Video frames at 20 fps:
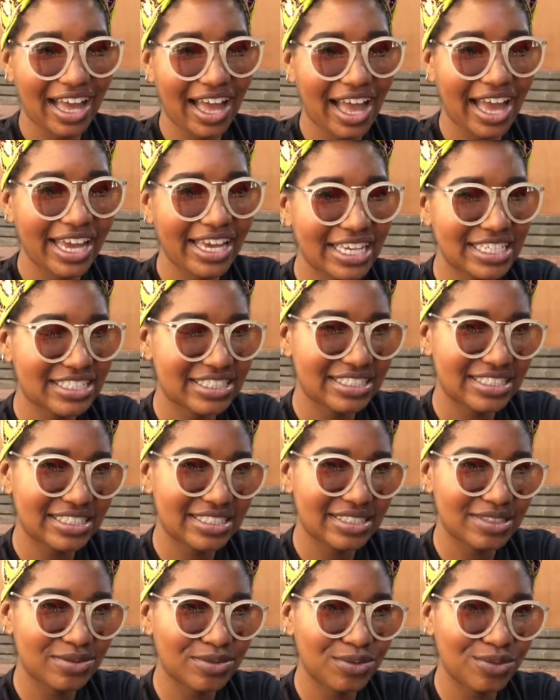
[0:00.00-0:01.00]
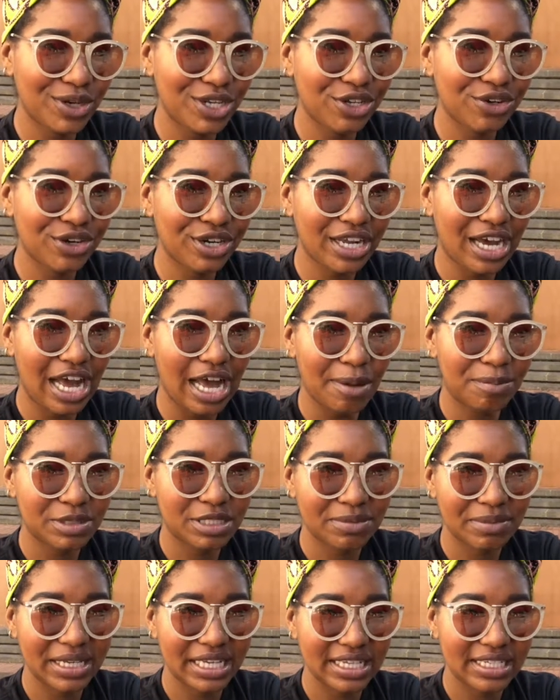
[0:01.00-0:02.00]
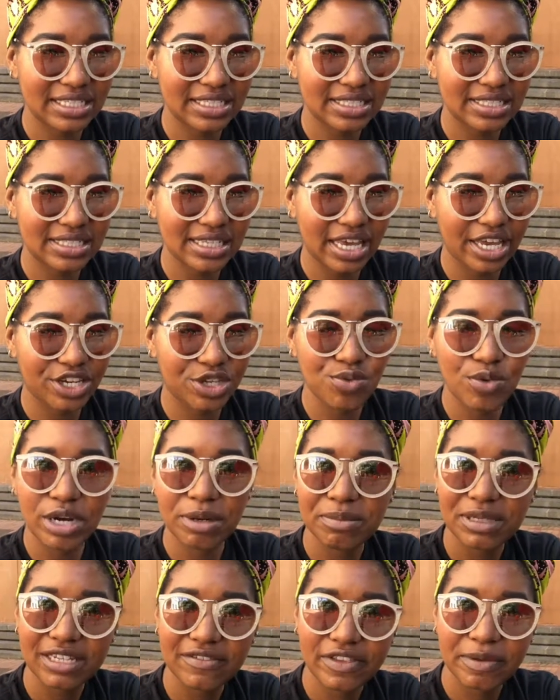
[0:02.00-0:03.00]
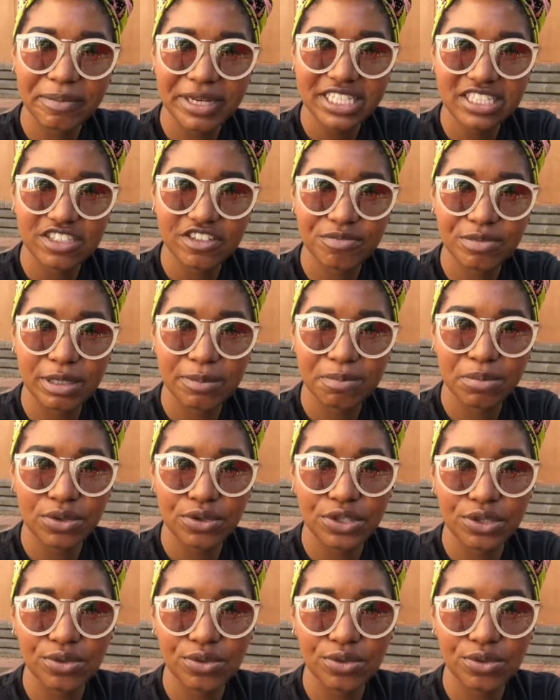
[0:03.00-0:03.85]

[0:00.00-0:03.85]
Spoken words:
I guess when you're an optimist and you want to believe the best of people,